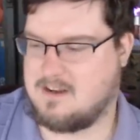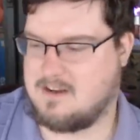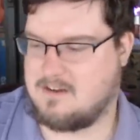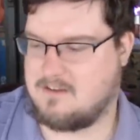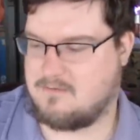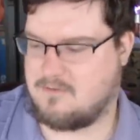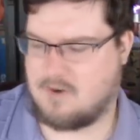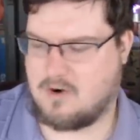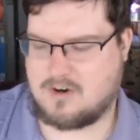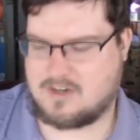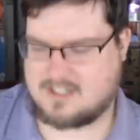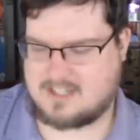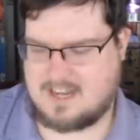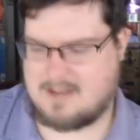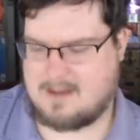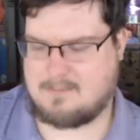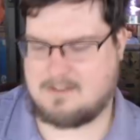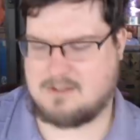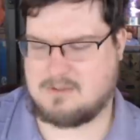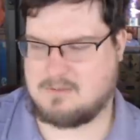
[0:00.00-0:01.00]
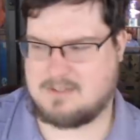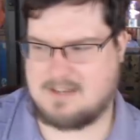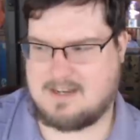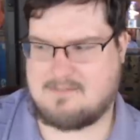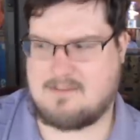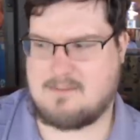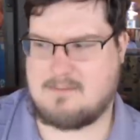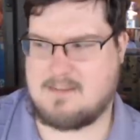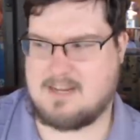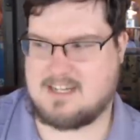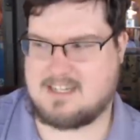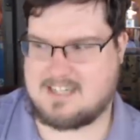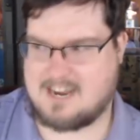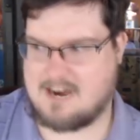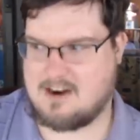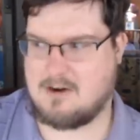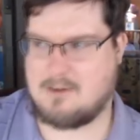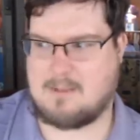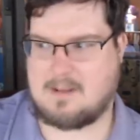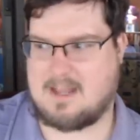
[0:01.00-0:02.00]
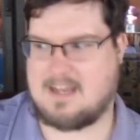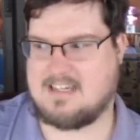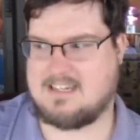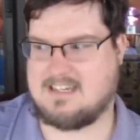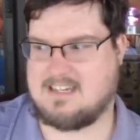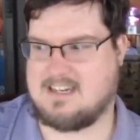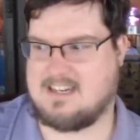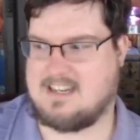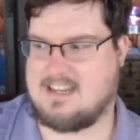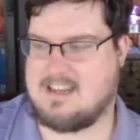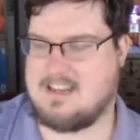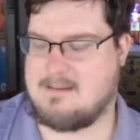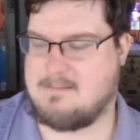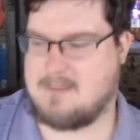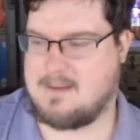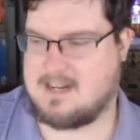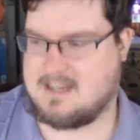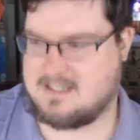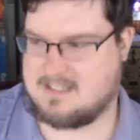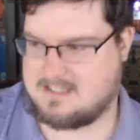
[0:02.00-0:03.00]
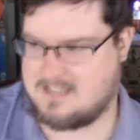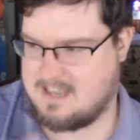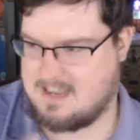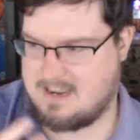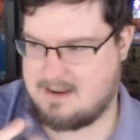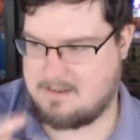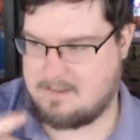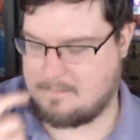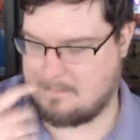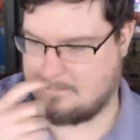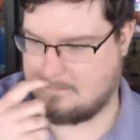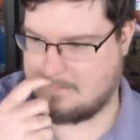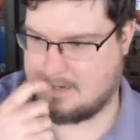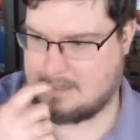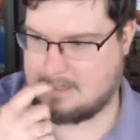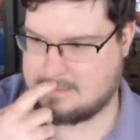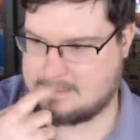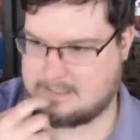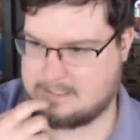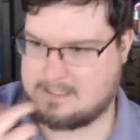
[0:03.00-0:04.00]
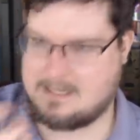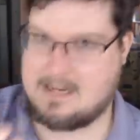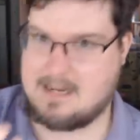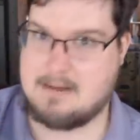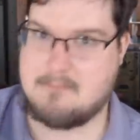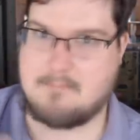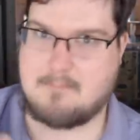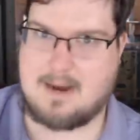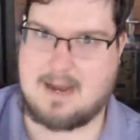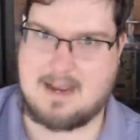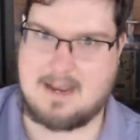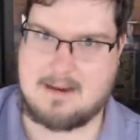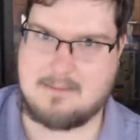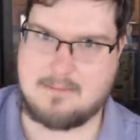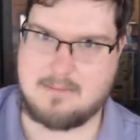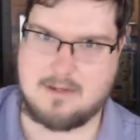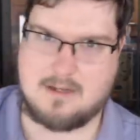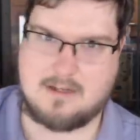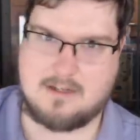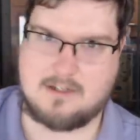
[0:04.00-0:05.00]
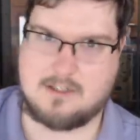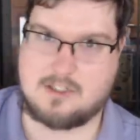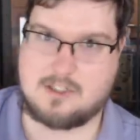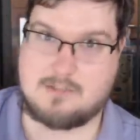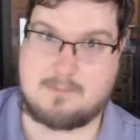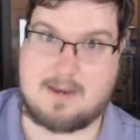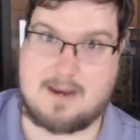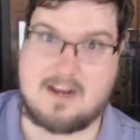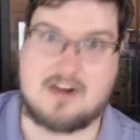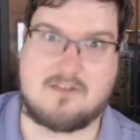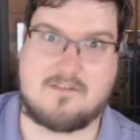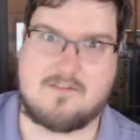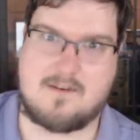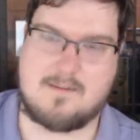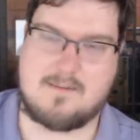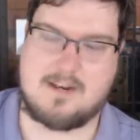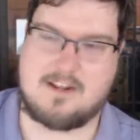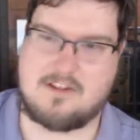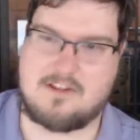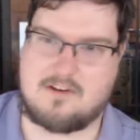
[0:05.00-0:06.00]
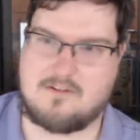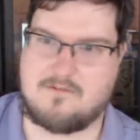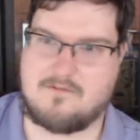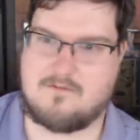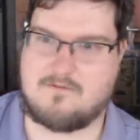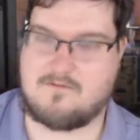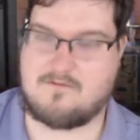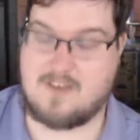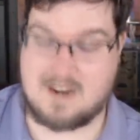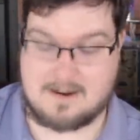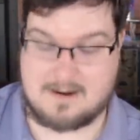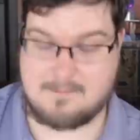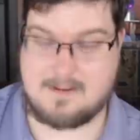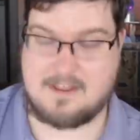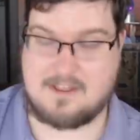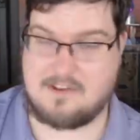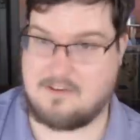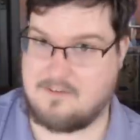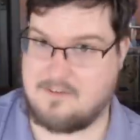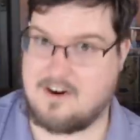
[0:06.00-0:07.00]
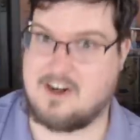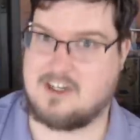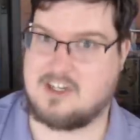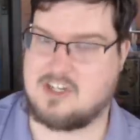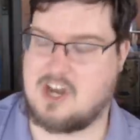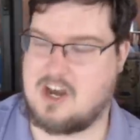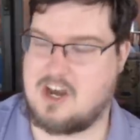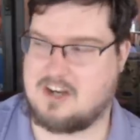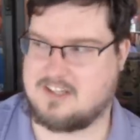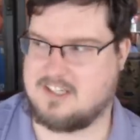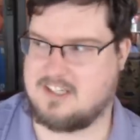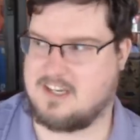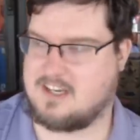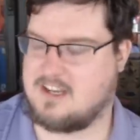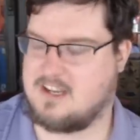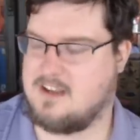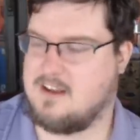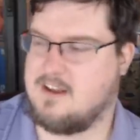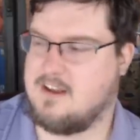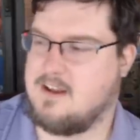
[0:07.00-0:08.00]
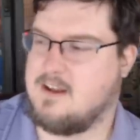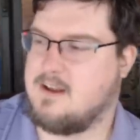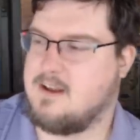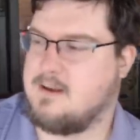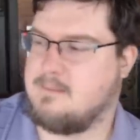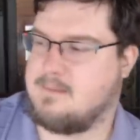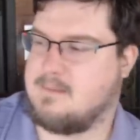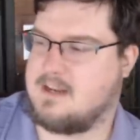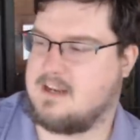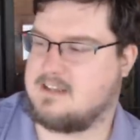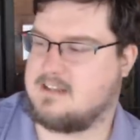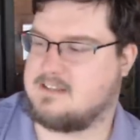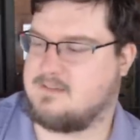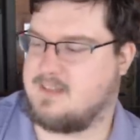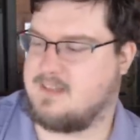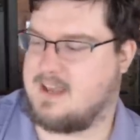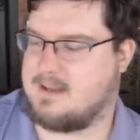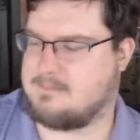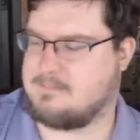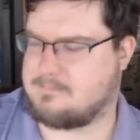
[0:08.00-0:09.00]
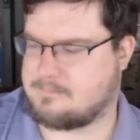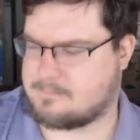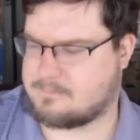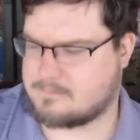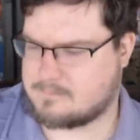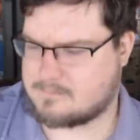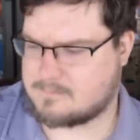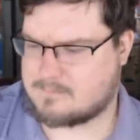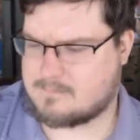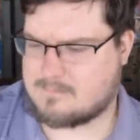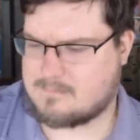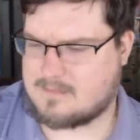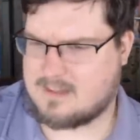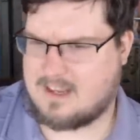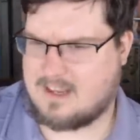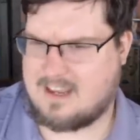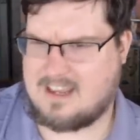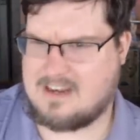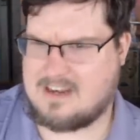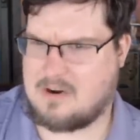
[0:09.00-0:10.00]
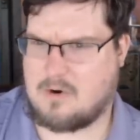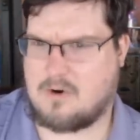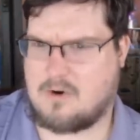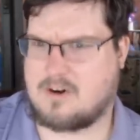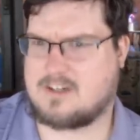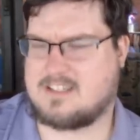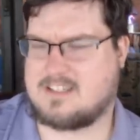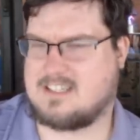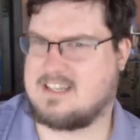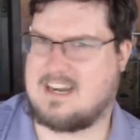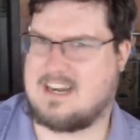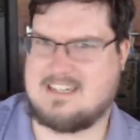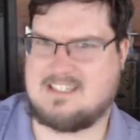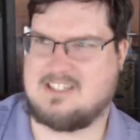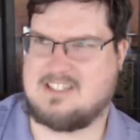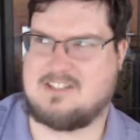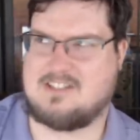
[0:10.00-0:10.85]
Forest goblins would definitely be a terrible idea to eat because they constantly imbibe spider venom and they're very toxic because of that. And orcs, I just